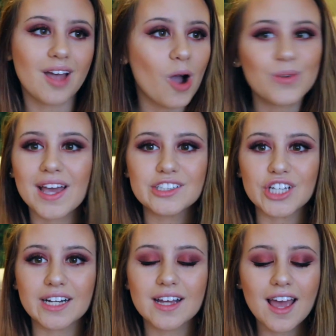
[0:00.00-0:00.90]
Okay,
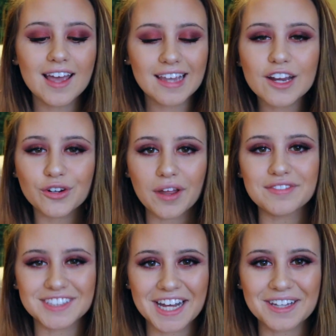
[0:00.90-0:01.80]
Jade, get your
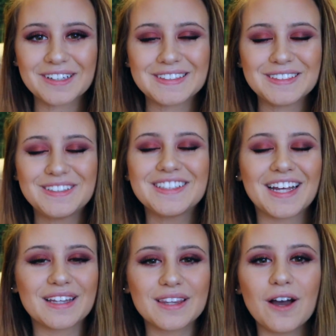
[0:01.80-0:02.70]
life together. You can
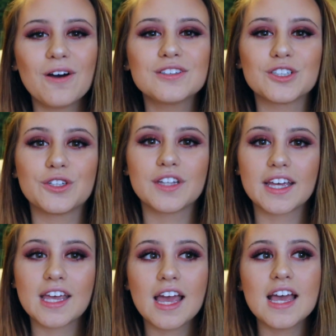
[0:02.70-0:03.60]
like those, or you can like